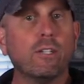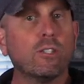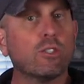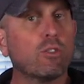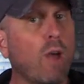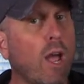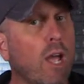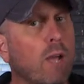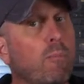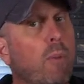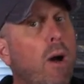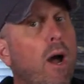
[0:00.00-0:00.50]

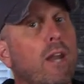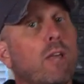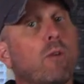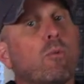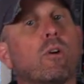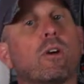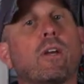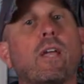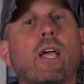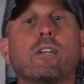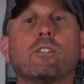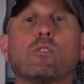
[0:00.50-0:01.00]
Track
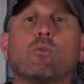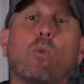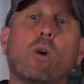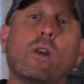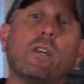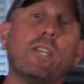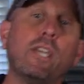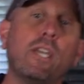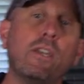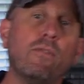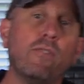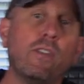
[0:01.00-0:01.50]
bodywork has
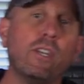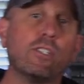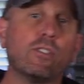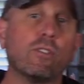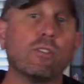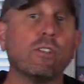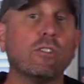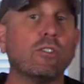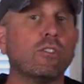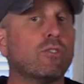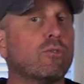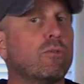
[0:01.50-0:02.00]
one key
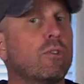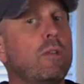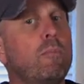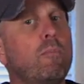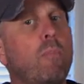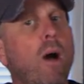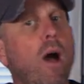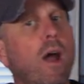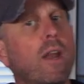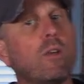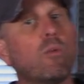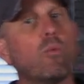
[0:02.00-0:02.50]
feature that street
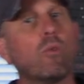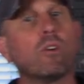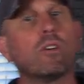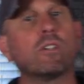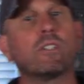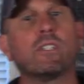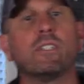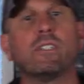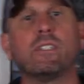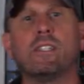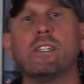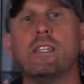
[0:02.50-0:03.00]

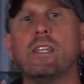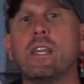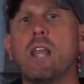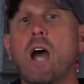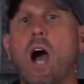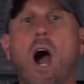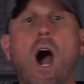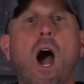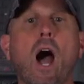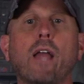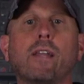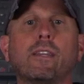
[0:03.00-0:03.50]
bodywork does
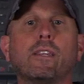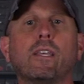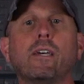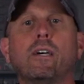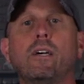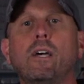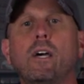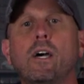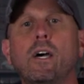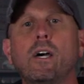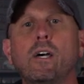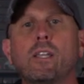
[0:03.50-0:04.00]
not.
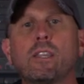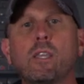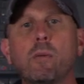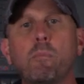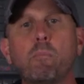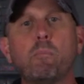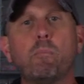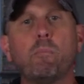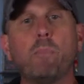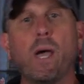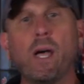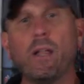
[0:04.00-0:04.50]
The
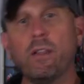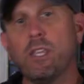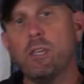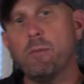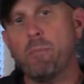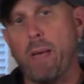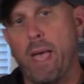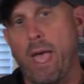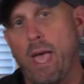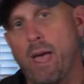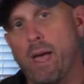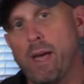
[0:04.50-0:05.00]
belly
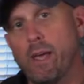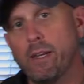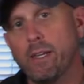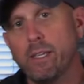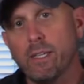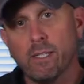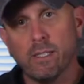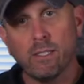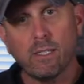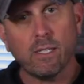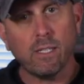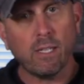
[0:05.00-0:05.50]
pan
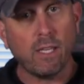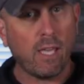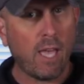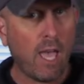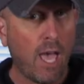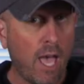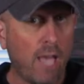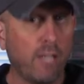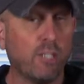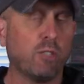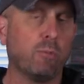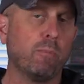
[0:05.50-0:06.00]
is a
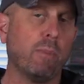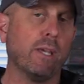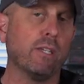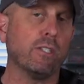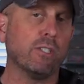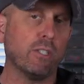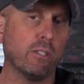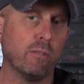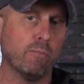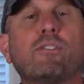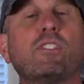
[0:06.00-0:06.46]
catch base.